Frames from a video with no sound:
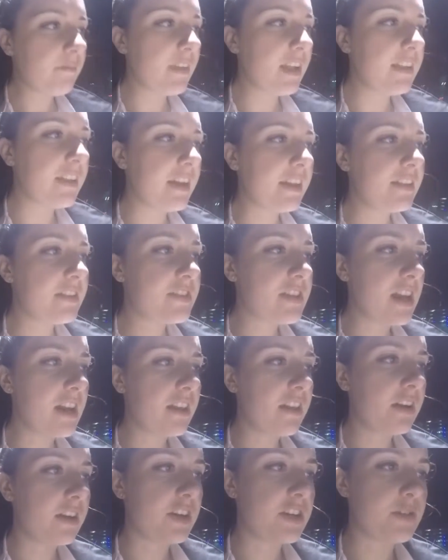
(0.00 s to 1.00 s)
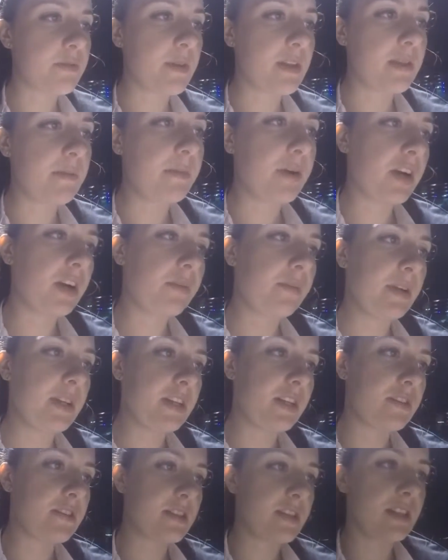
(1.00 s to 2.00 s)
On either side of the archway, the barred
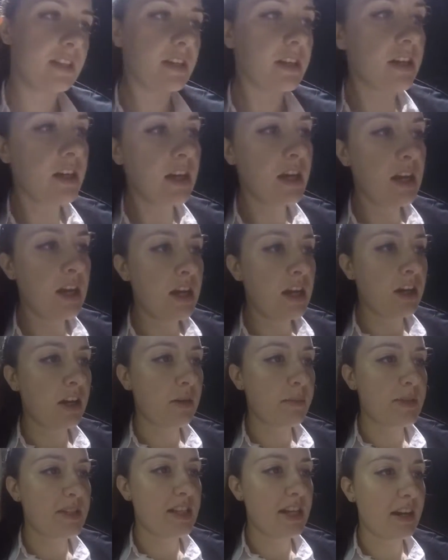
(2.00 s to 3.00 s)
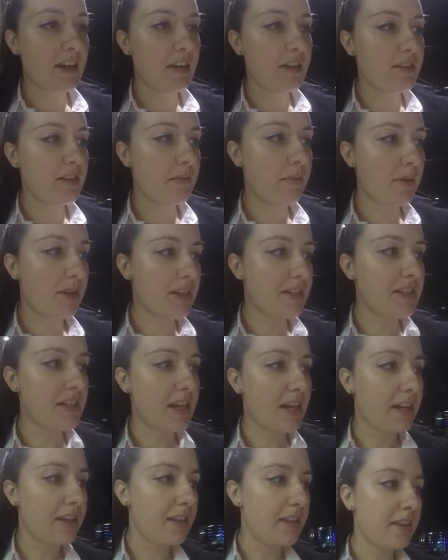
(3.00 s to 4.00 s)
windows in the Comisario de
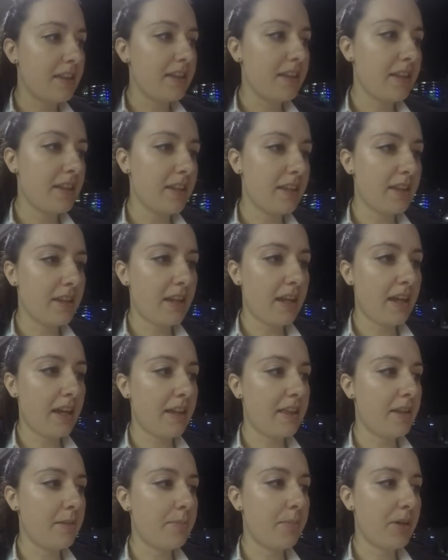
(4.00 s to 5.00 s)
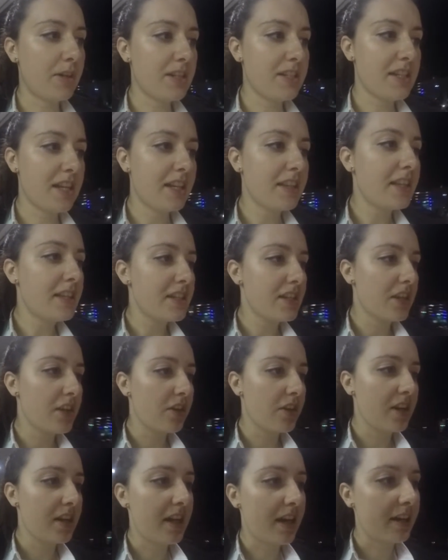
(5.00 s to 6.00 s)
Policia and the Policia de
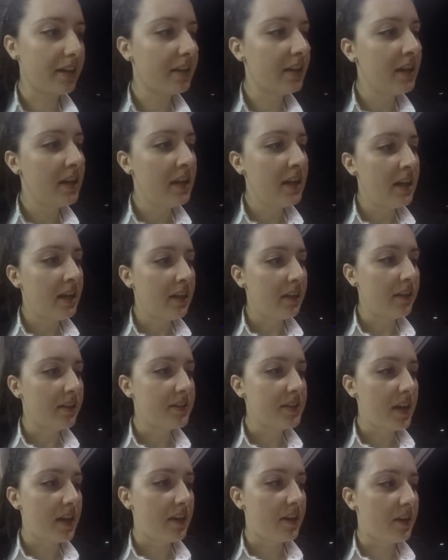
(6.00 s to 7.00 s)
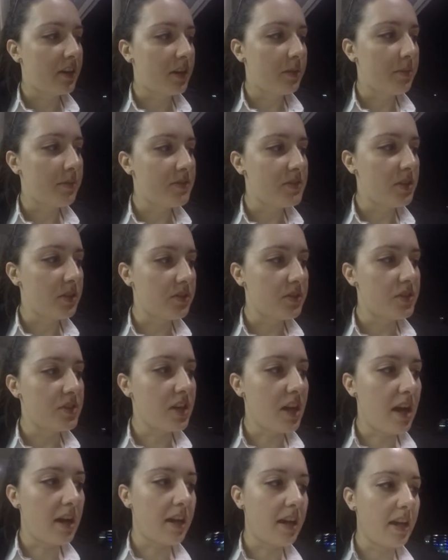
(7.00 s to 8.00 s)
Seguridad looked down at a group of soldiers
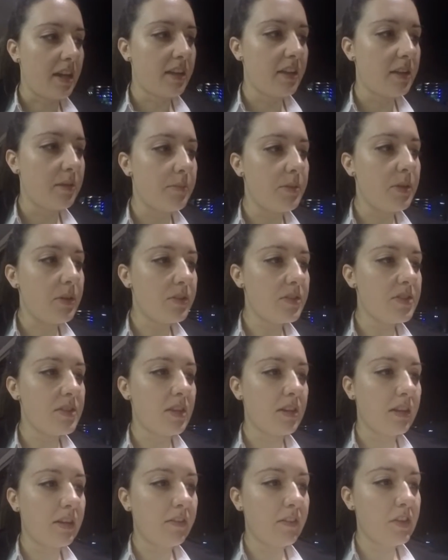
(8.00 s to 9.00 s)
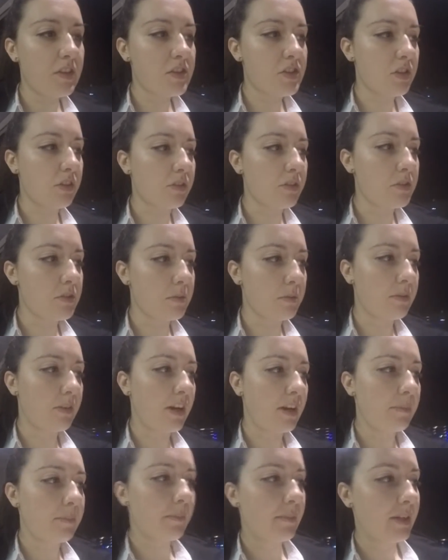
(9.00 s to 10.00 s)
talking, their bugles slung over their shoulders with
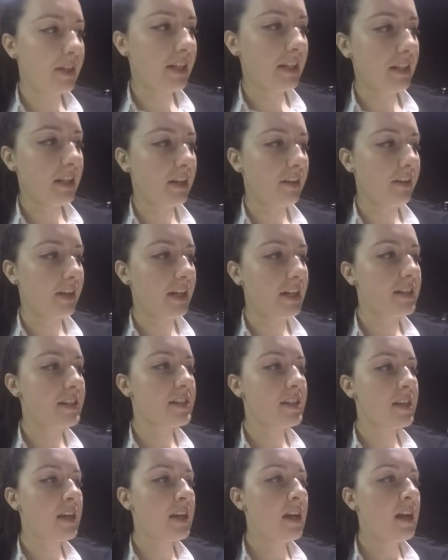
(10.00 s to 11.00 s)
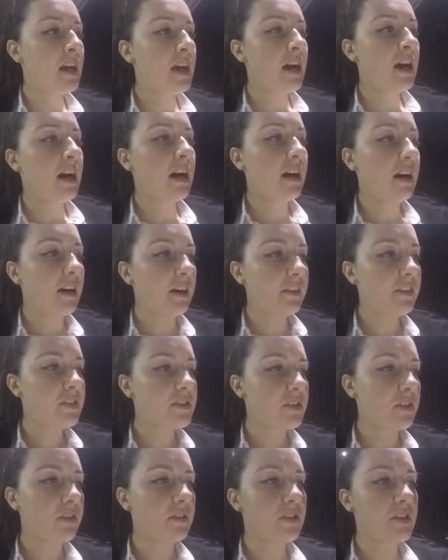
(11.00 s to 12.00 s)
bright green lariats. Other
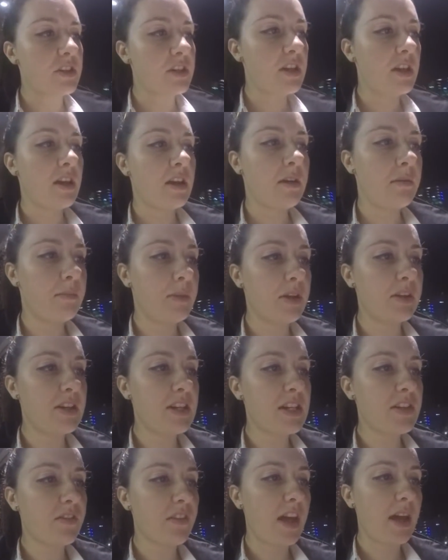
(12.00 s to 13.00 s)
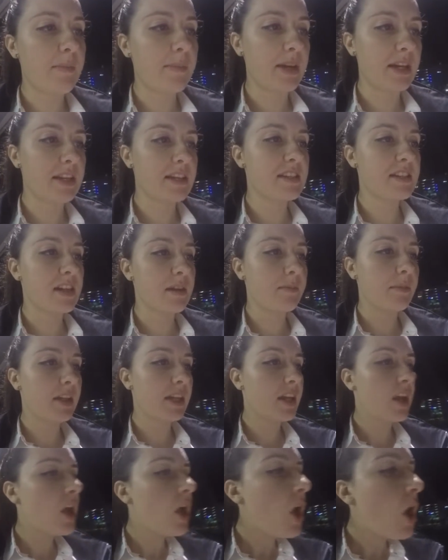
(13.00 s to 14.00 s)
soldiers, puttees flapping,
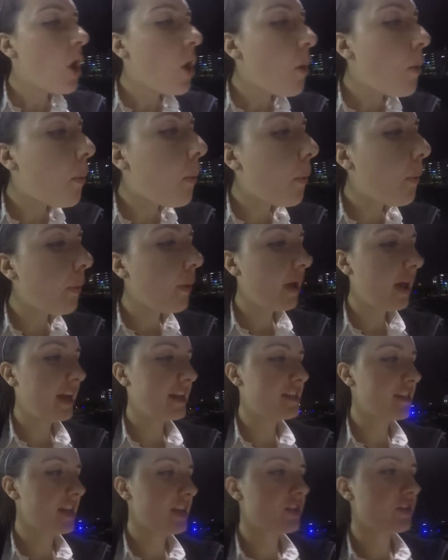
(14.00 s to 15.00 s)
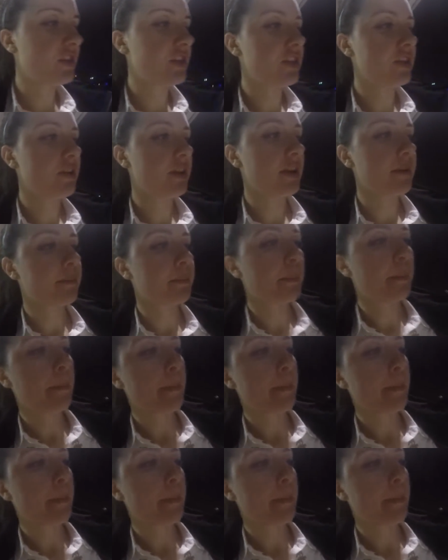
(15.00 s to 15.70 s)
stumbling at sentry duty.